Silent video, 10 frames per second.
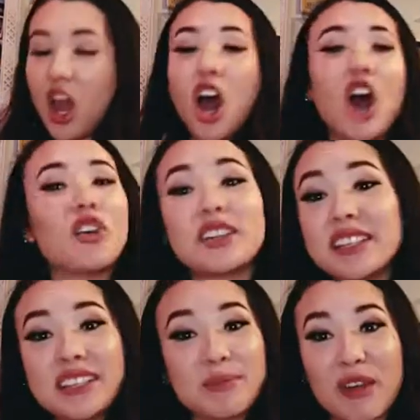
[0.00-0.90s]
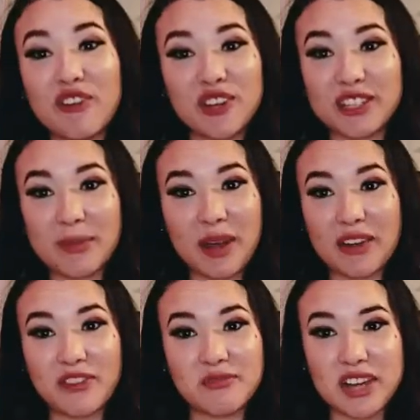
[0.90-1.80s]
Oh, this isn't my first time buying
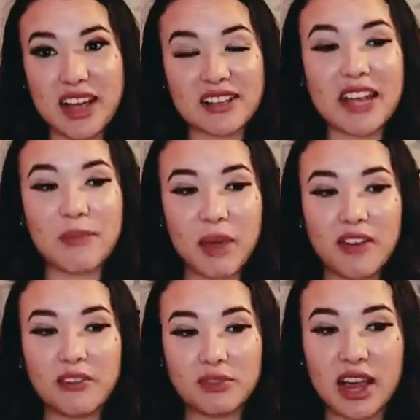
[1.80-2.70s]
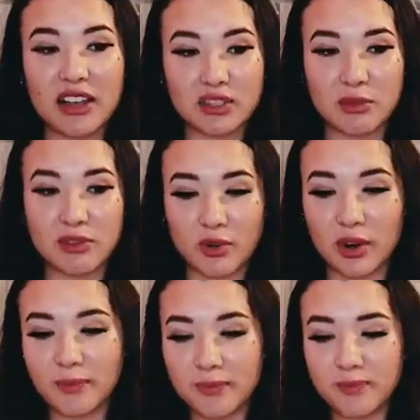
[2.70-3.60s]
from Chalice. I bought from Chalice before.
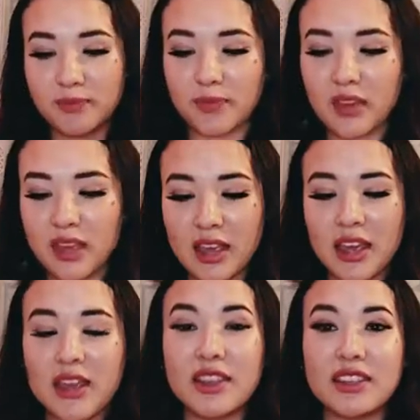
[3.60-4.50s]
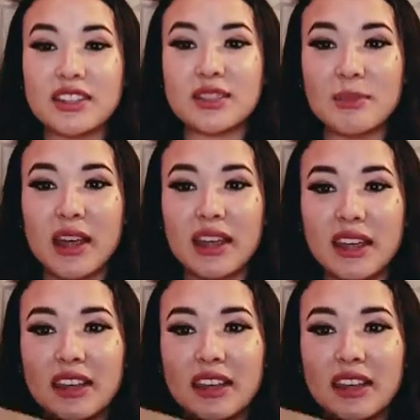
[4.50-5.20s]
This is my